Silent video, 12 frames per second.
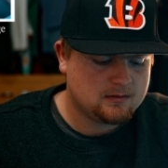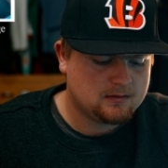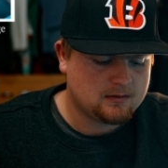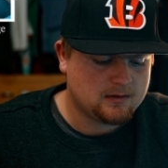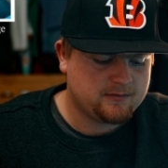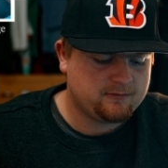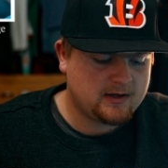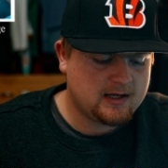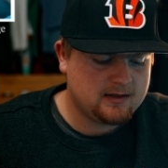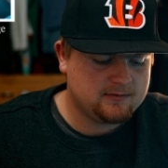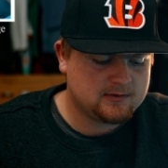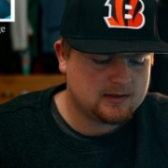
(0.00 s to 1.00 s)

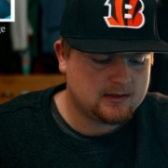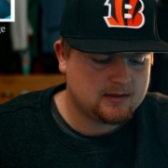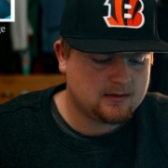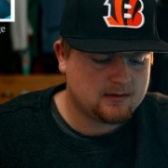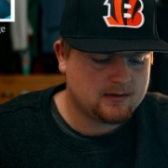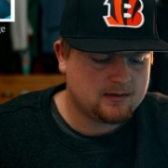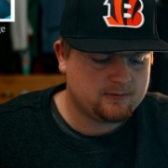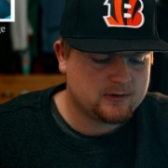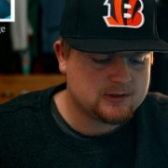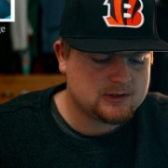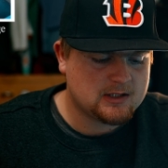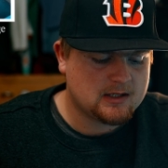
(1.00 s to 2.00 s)
35 and then there are
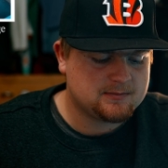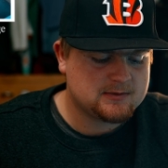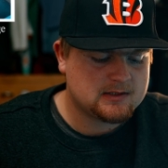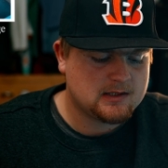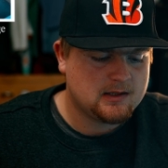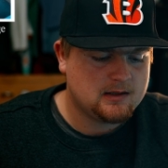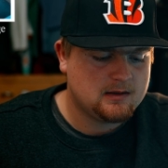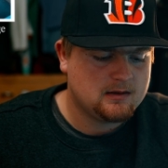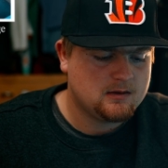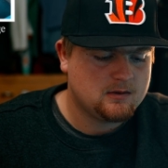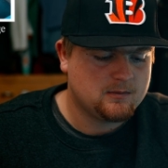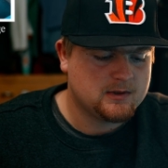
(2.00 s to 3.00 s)
different shapes
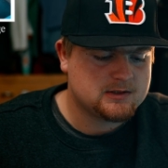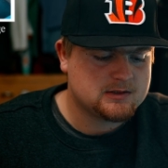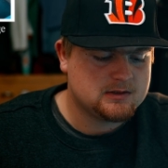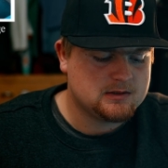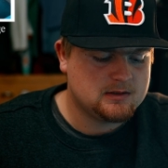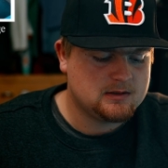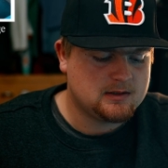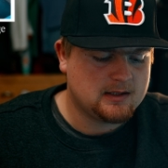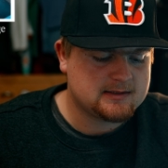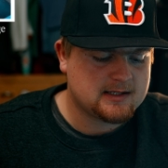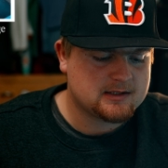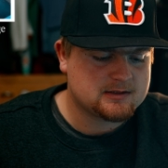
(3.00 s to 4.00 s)
which
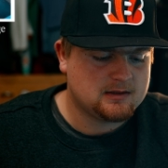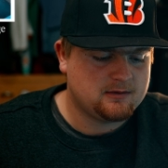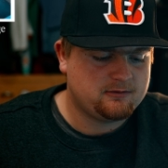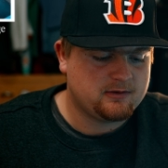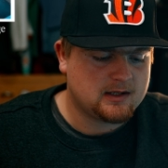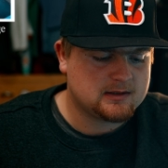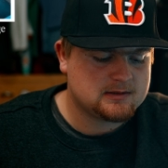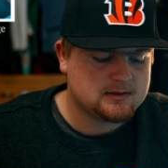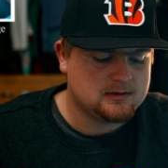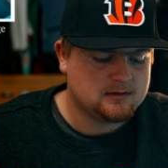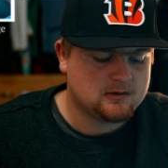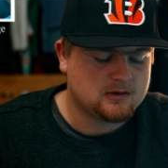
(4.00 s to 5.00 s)
does actually affect
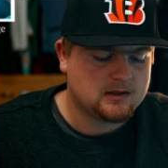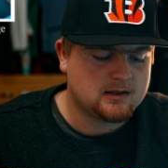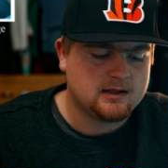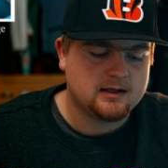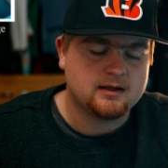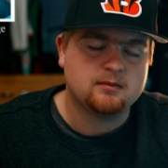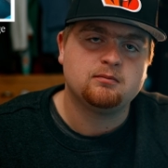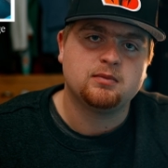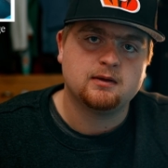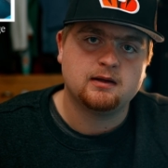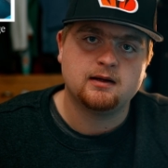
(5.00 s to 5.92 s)
your uh, bl